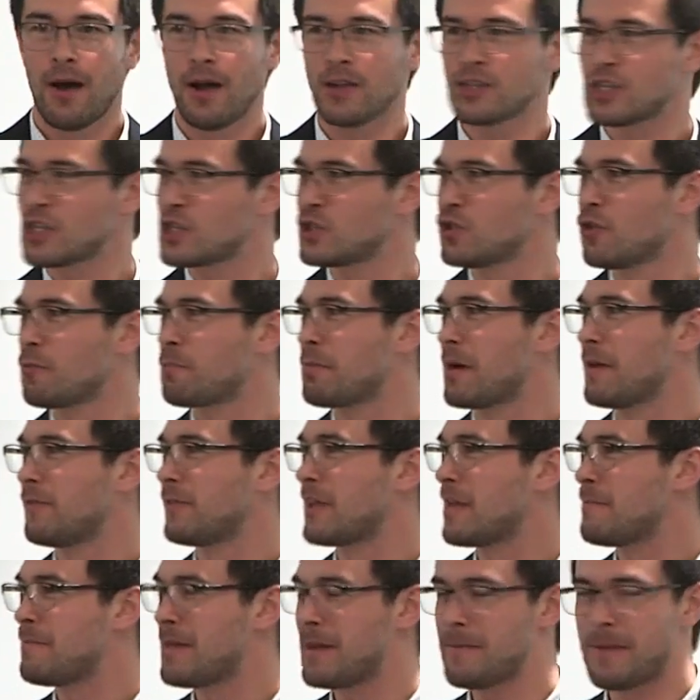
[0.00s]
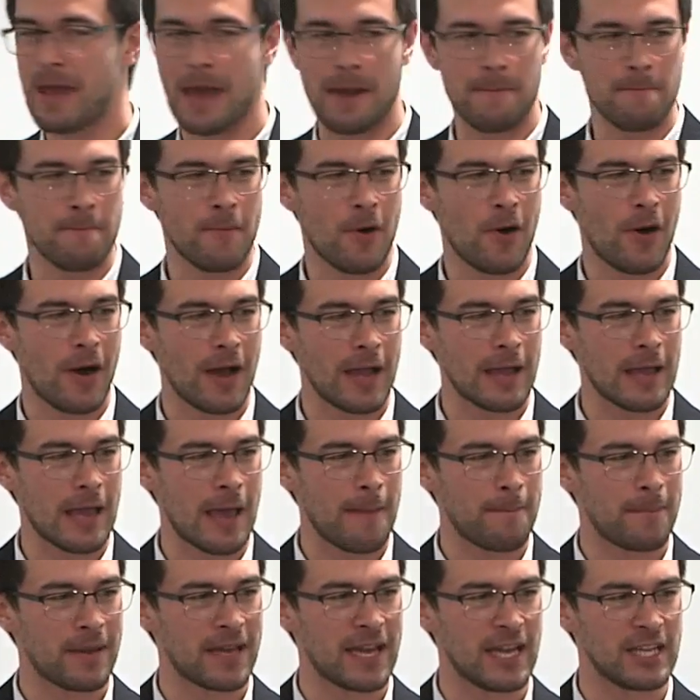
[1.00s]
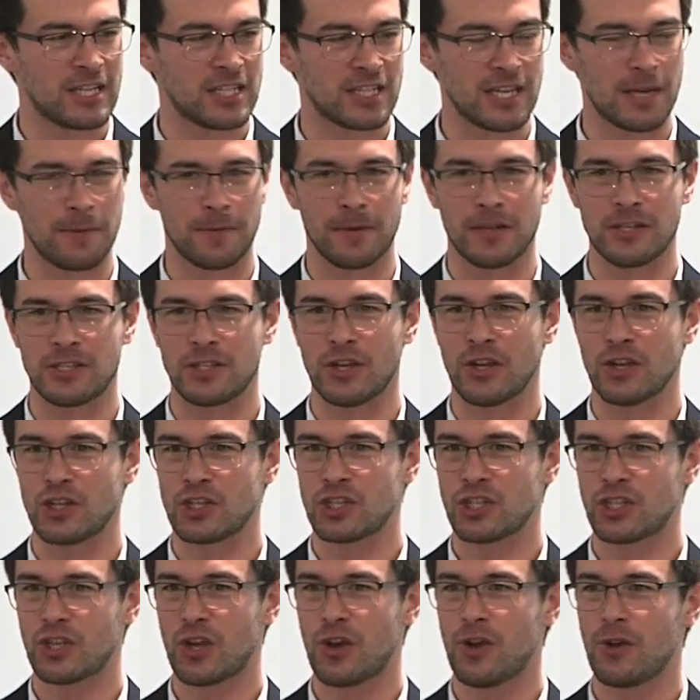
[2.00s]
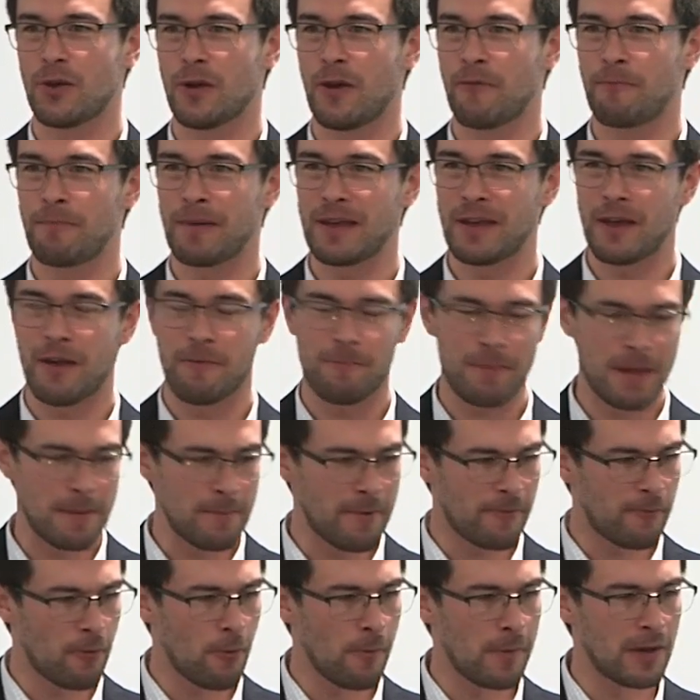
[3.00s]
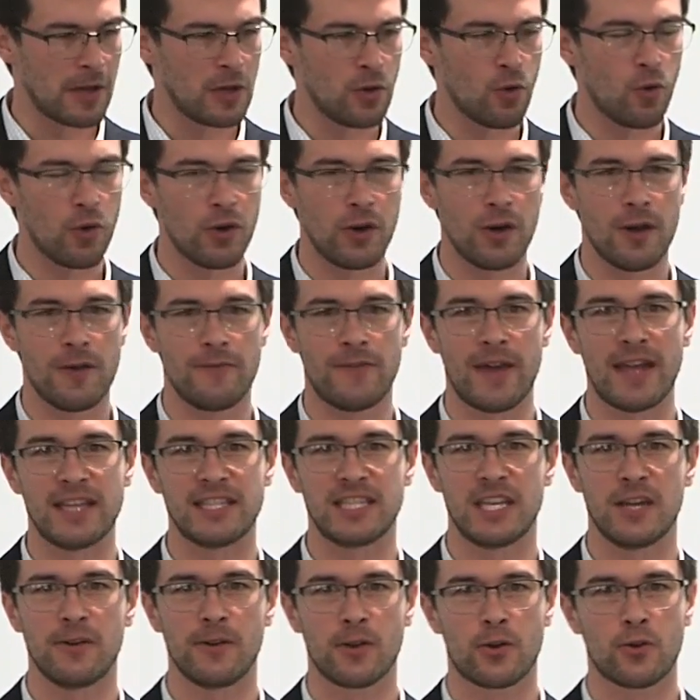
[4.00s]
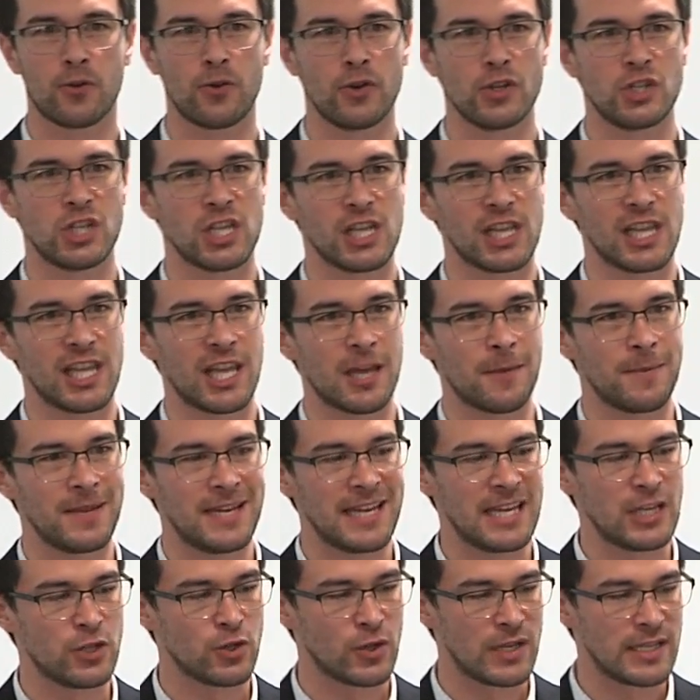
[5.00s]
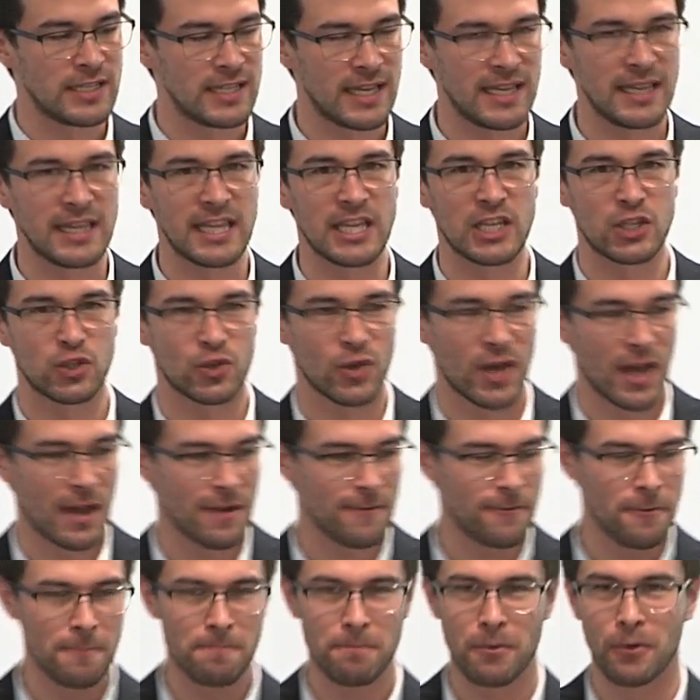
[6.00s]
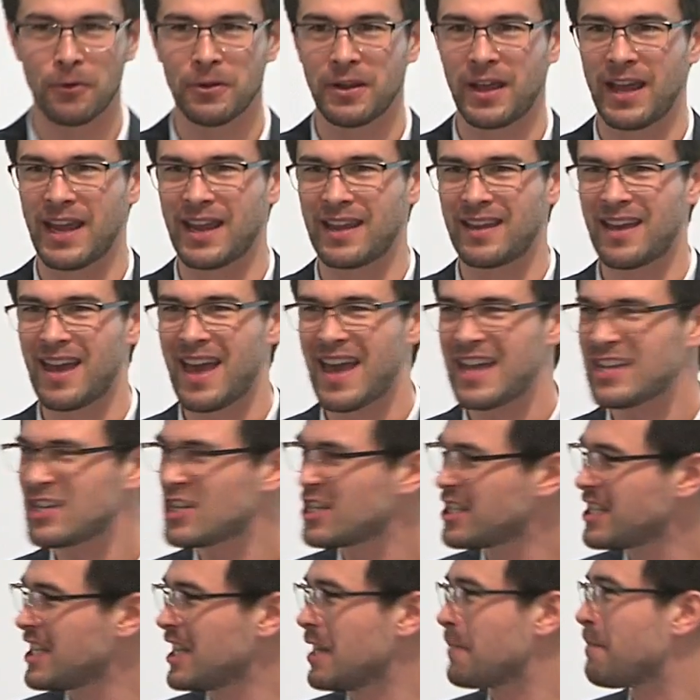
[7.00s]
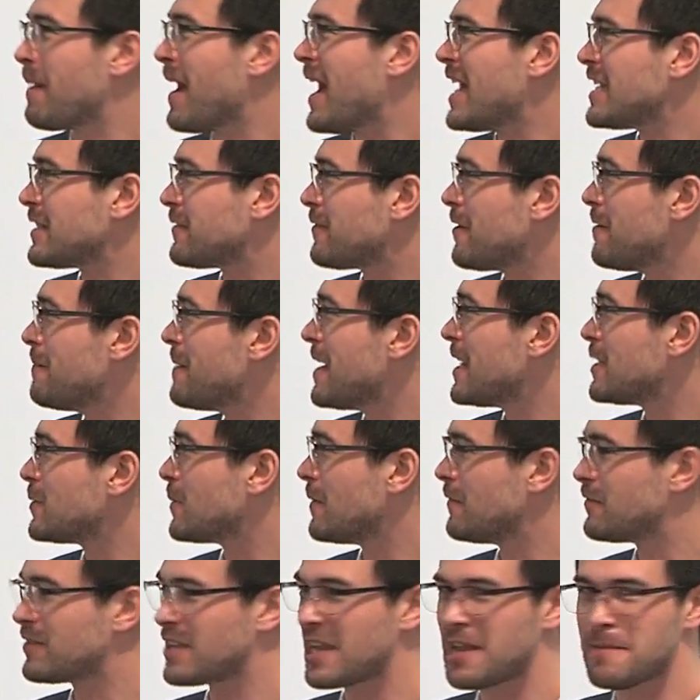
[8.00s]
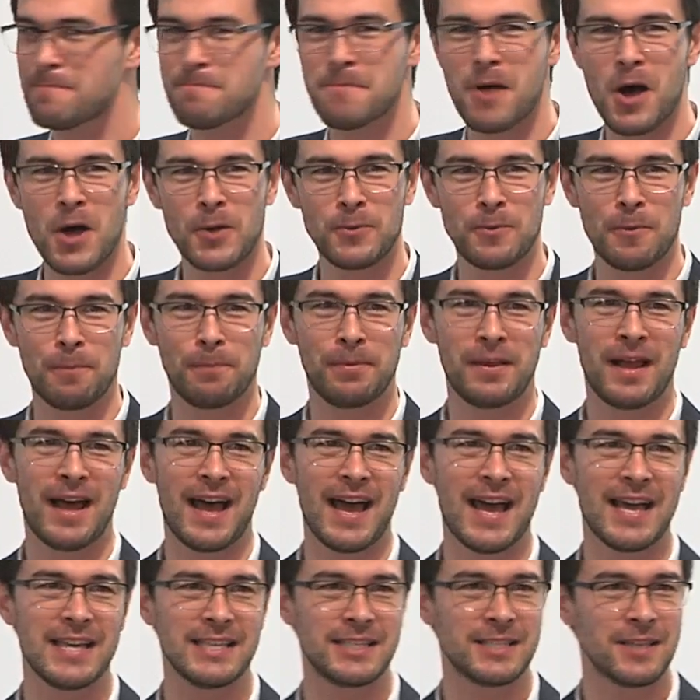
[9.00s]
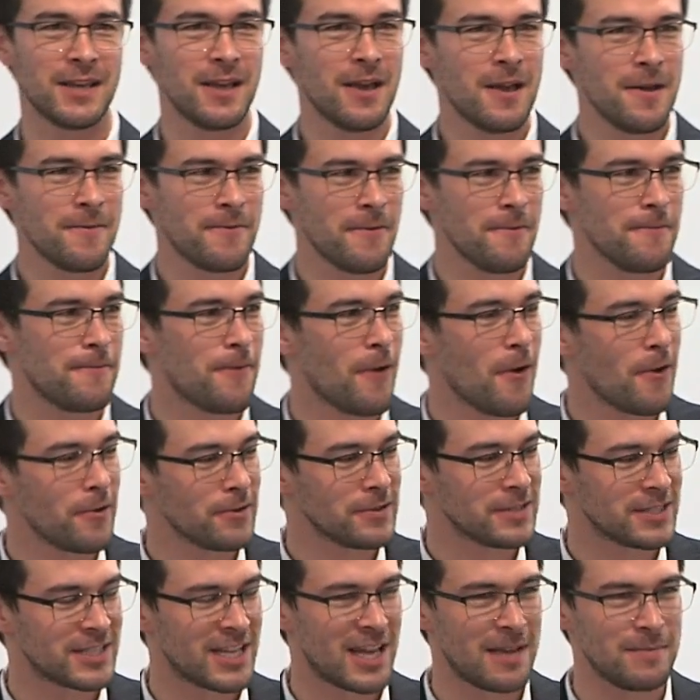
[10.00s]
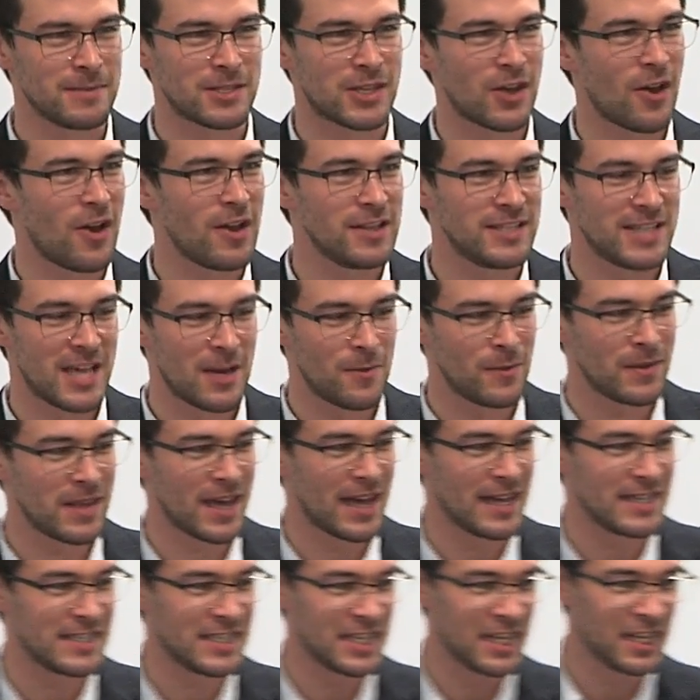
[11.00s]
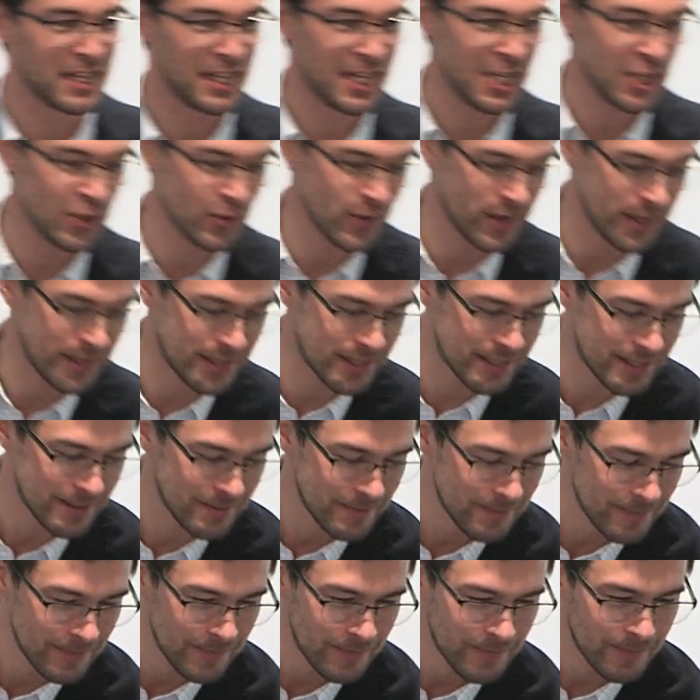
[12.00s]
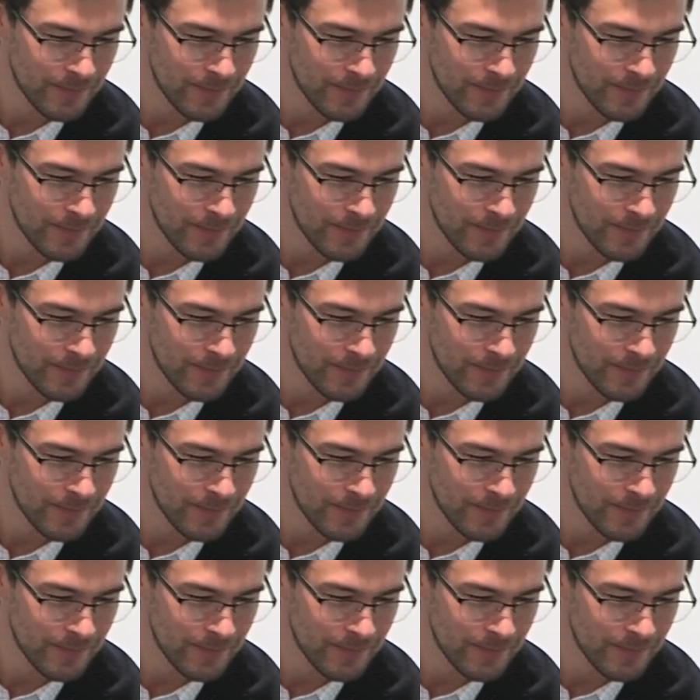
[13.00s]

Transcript: I'll just talk briefly a bit about my uh, PhD research. So I've, be I've, been performing an audit of anterior cruciate ligament injuries in the Australian Football League. And just in the past few months, we've seen multiple players from finals teams go down with ACL injuries.